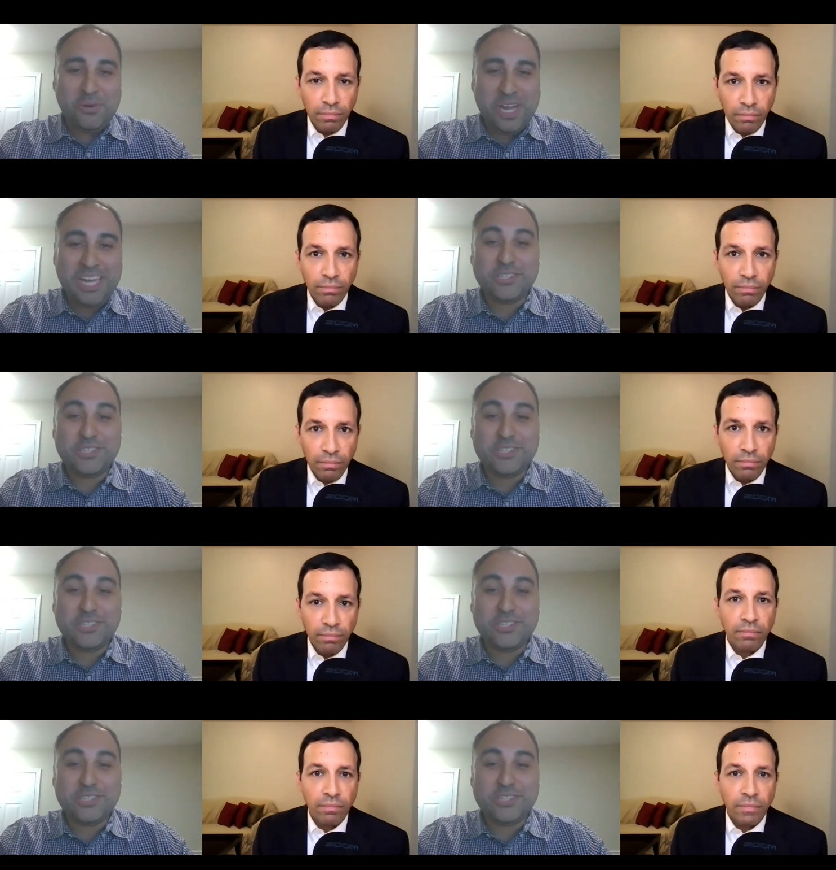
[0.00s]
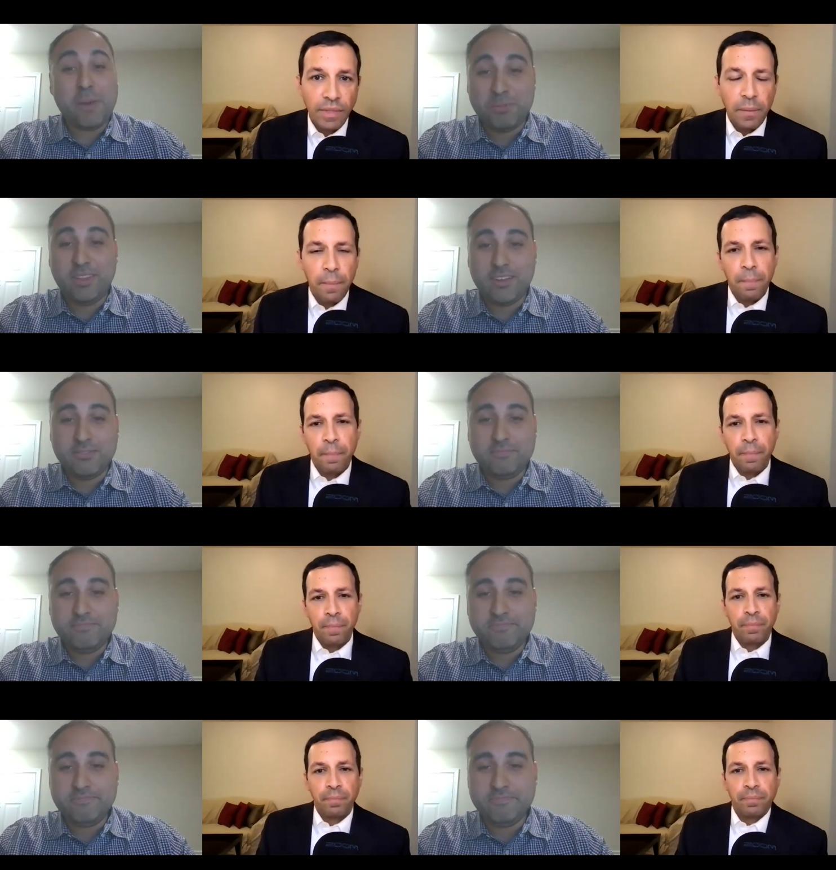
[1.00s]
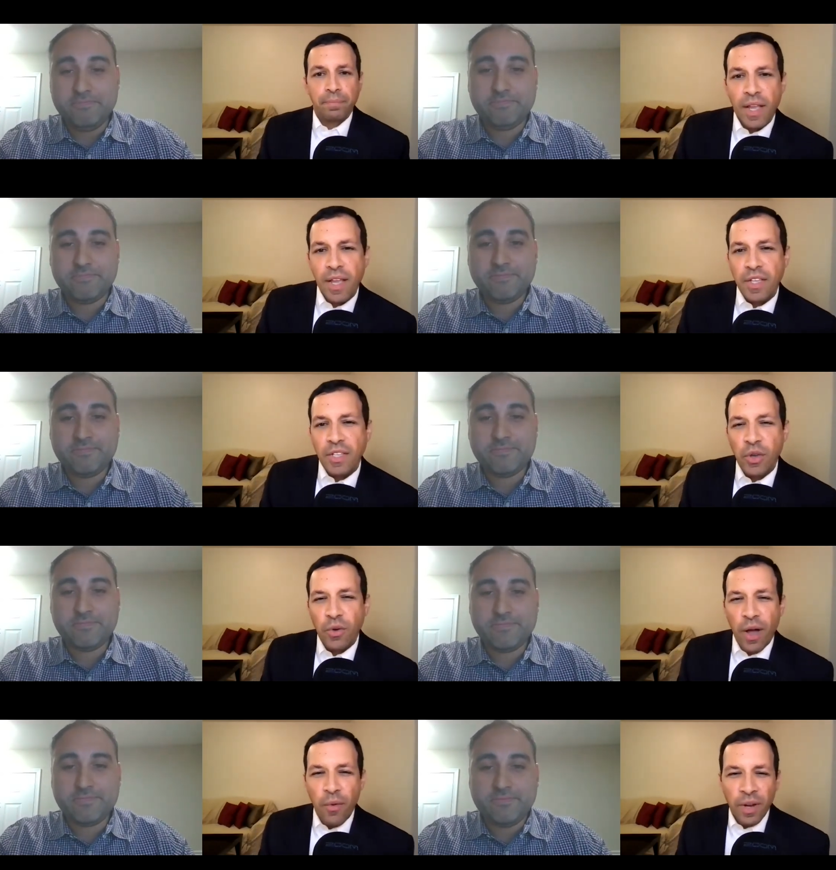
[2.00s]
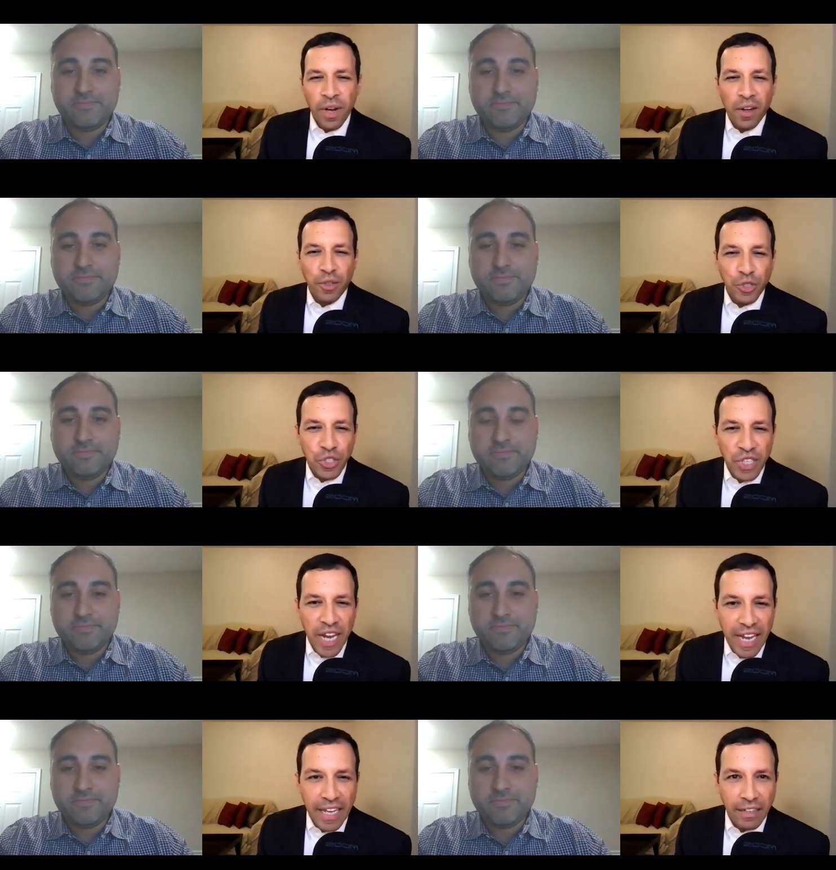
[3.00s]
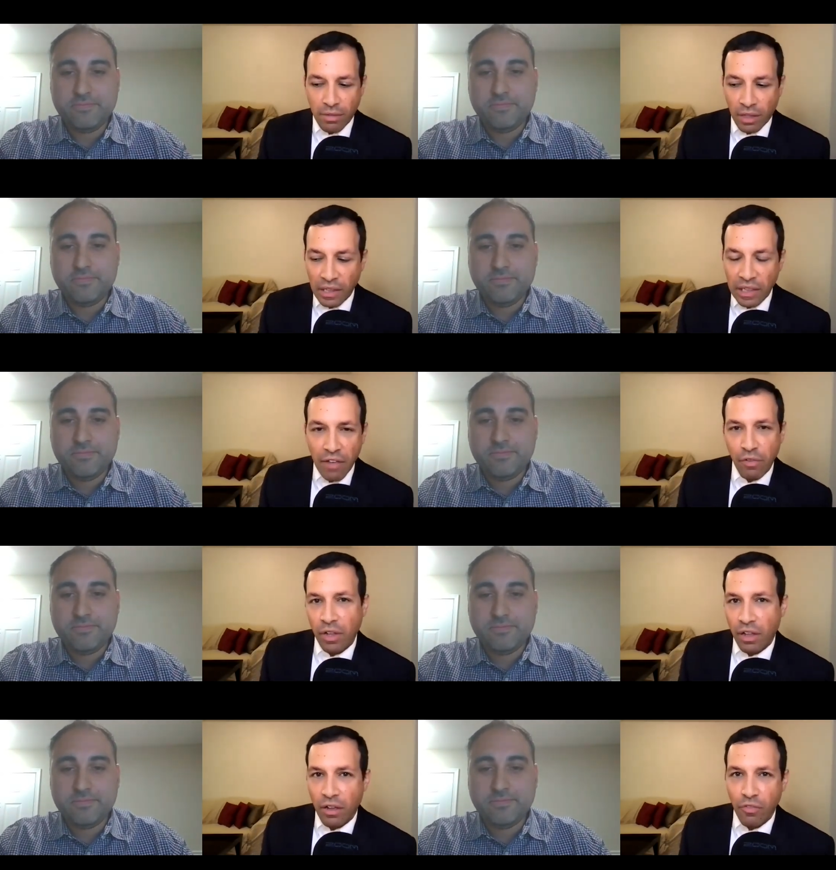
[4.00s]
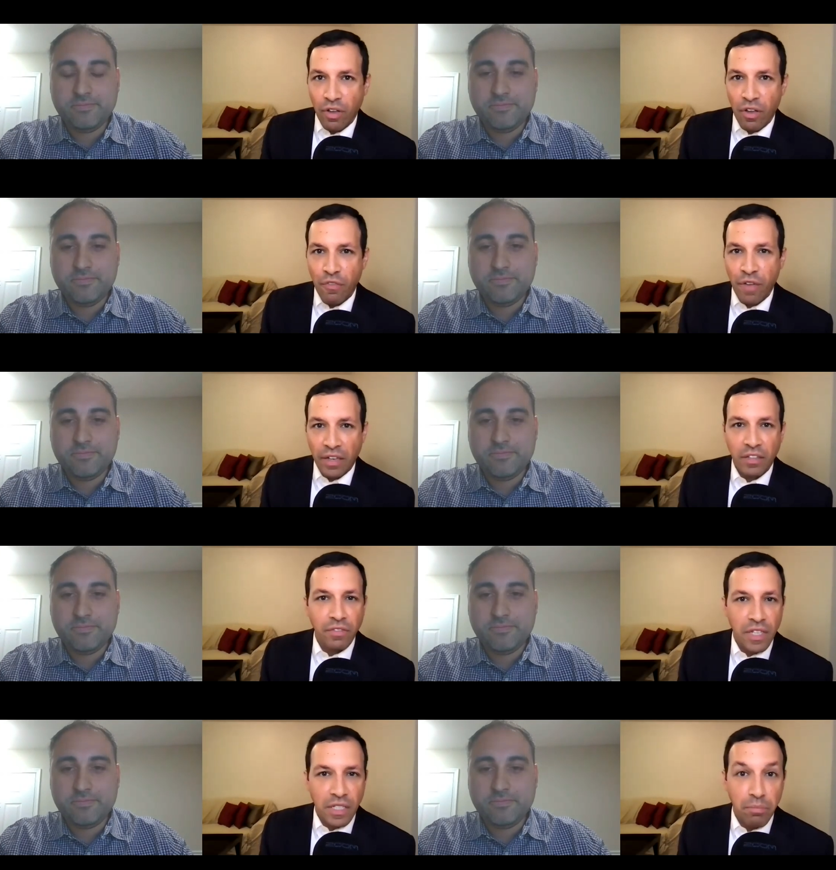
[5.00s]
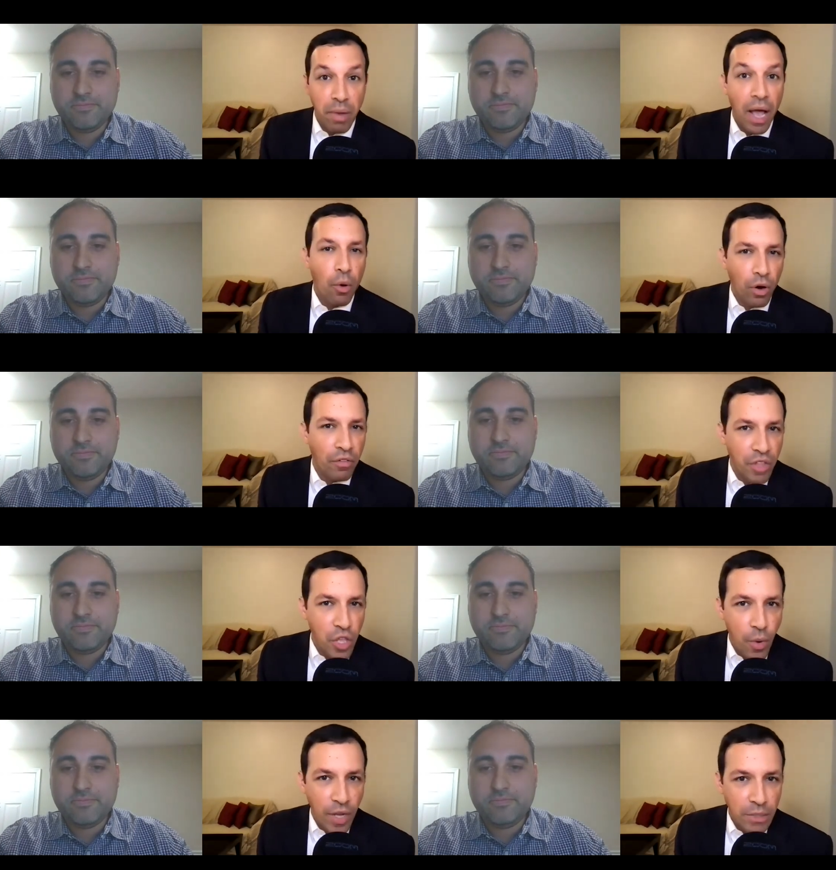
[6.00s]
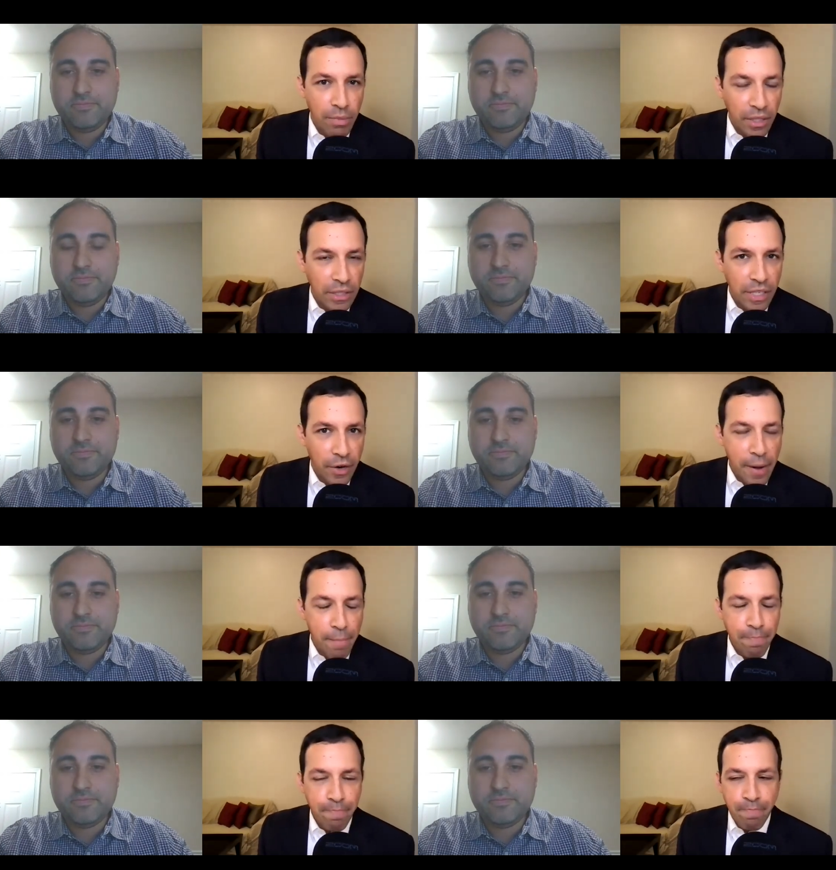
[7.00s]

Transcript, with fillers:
Speaker 1: were not too, too happy about that.
Speaker 2: So I want to understand the level of effectiveness and power of the US military.